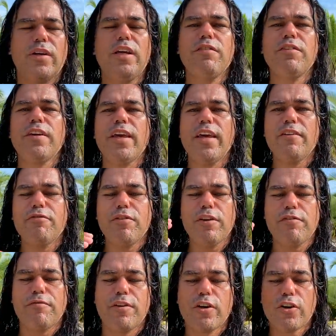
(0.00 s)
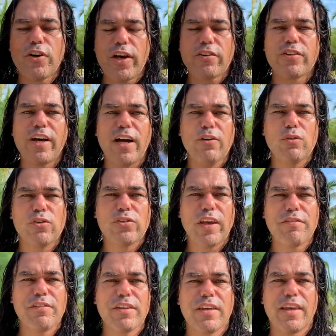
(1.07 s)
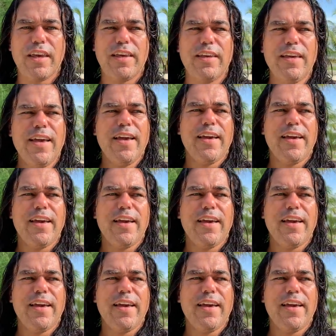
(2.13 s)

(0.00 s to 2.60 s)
Even if we've crashed down to seven K,